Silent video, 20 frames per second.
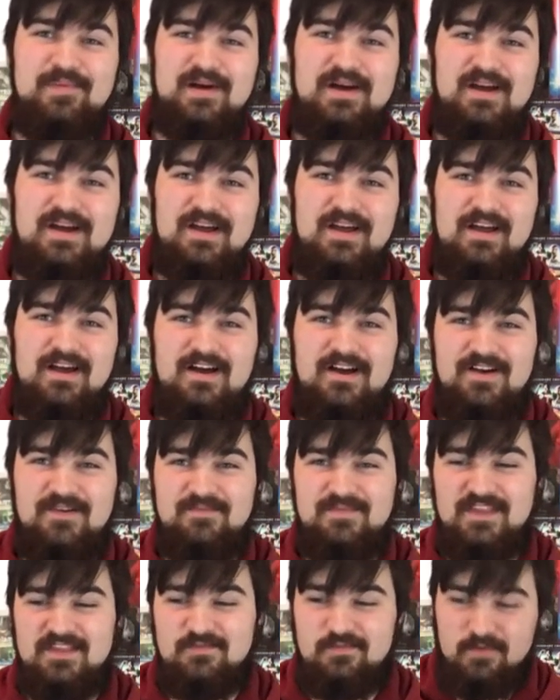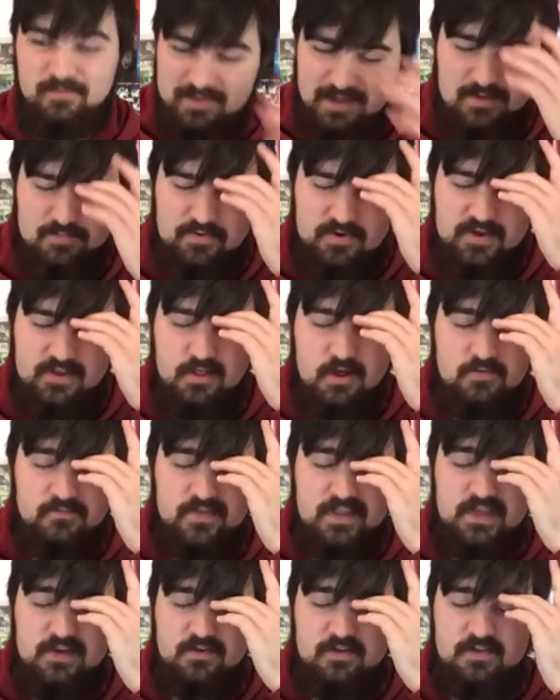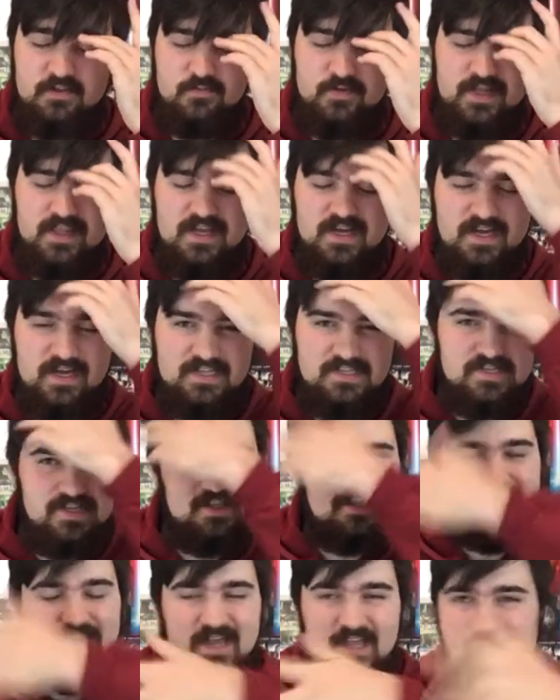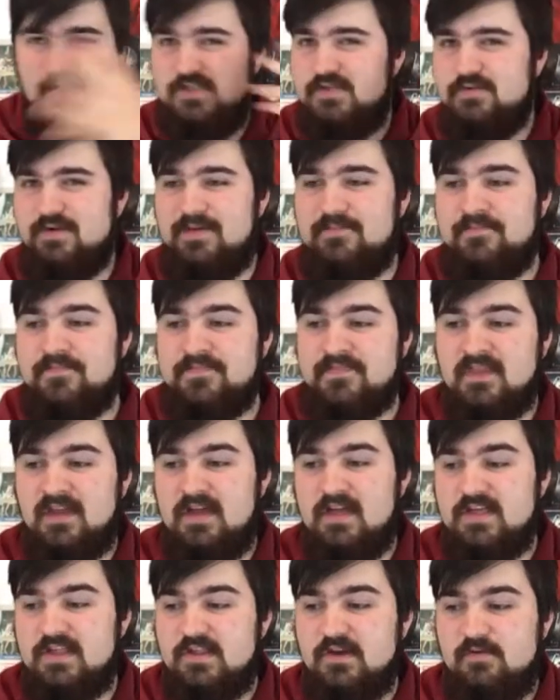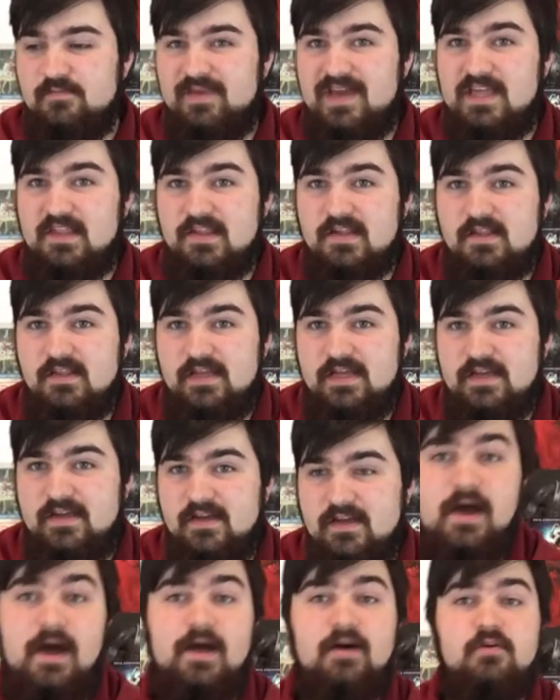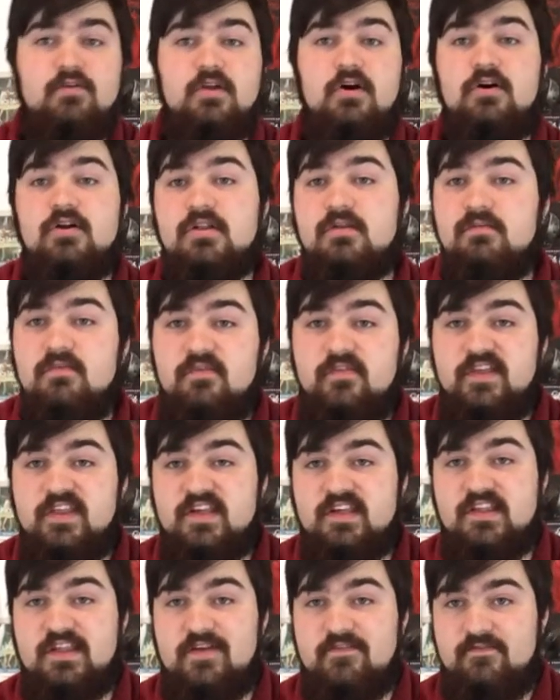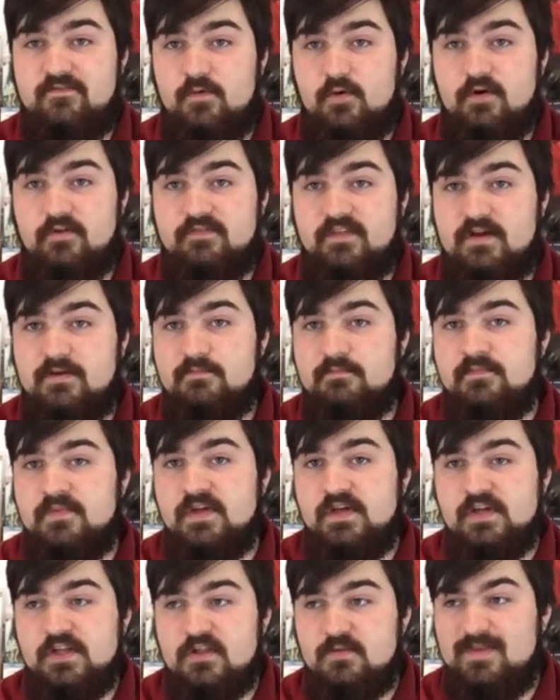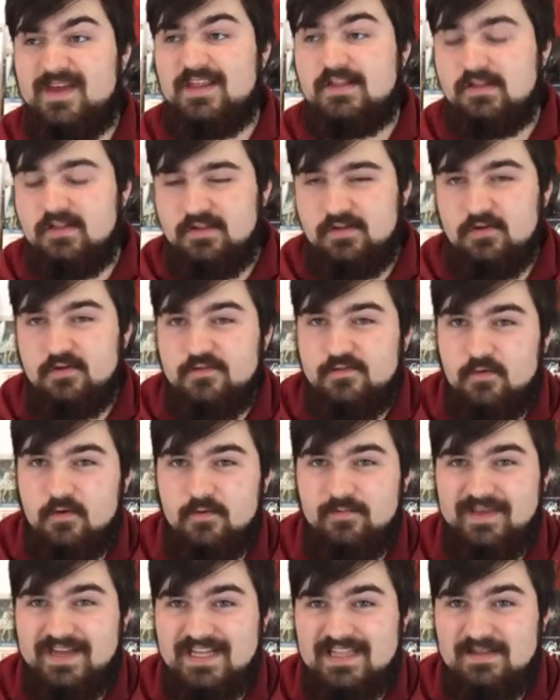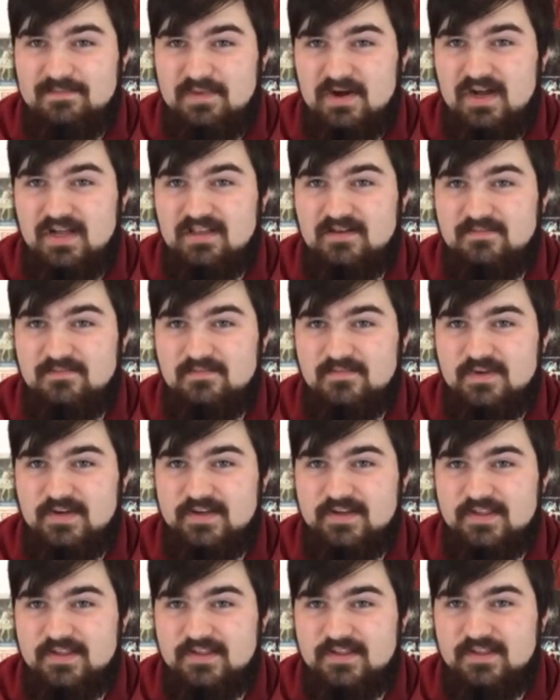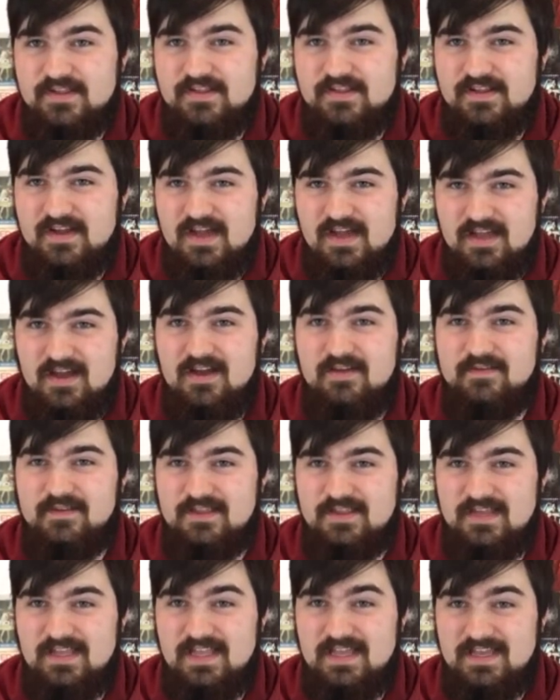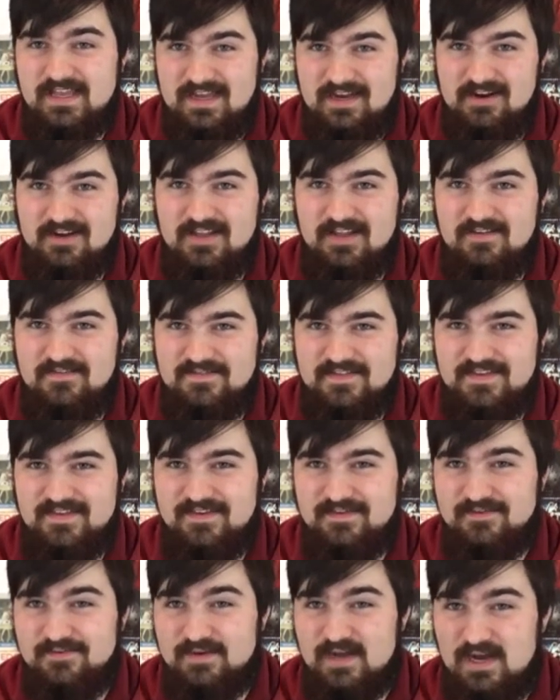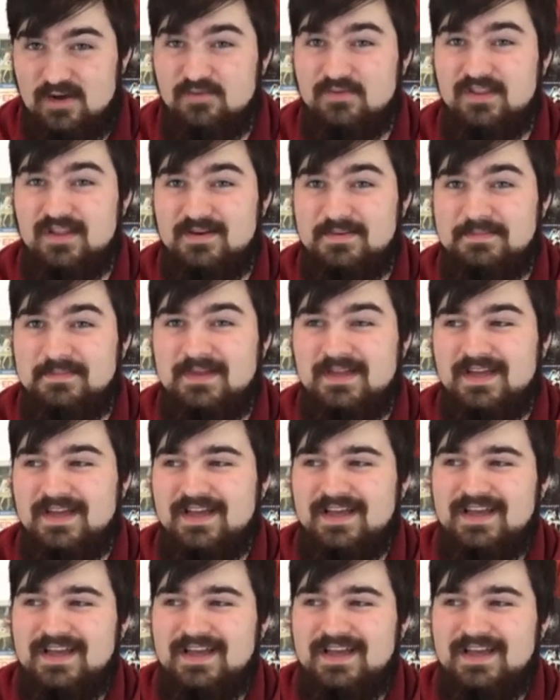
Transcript: but um, this will be a pretty long video, so why not I just get into it. So basically, I own all the movies except four of them, so basically those four will be at the bottom, because I obviously didn't care enough to own them